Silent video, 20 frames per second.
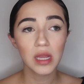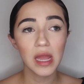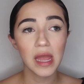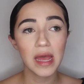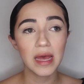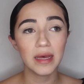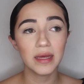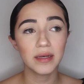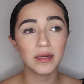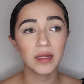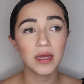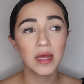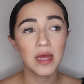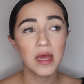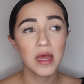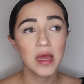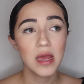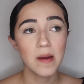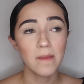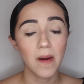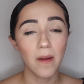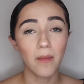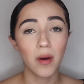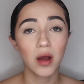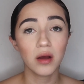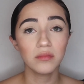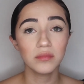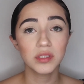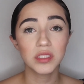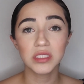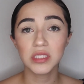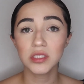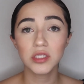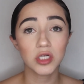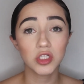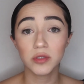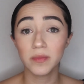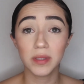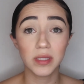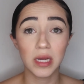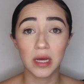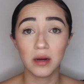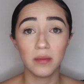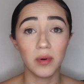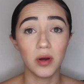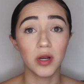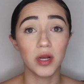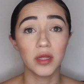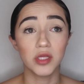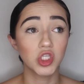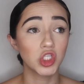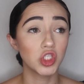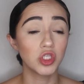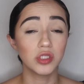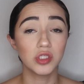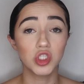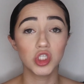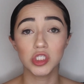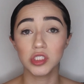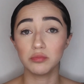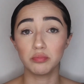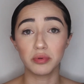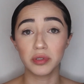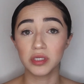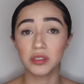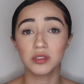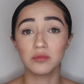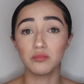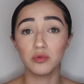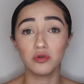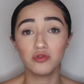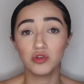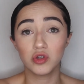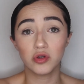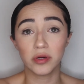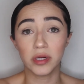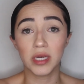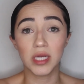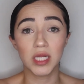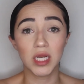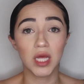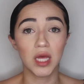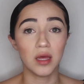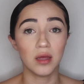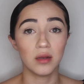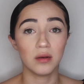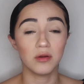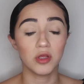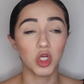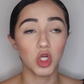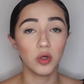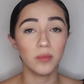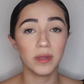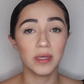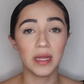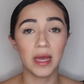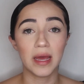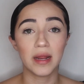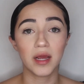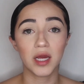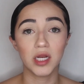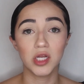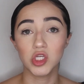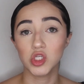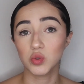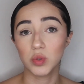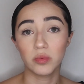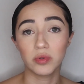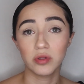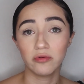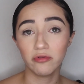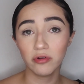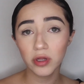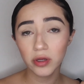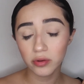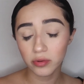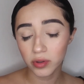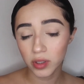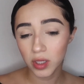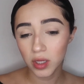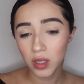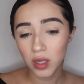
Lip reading: And my mom doesn't talk to my dad about it. She just moves her in, and you know, my dad kind of just went with the flow.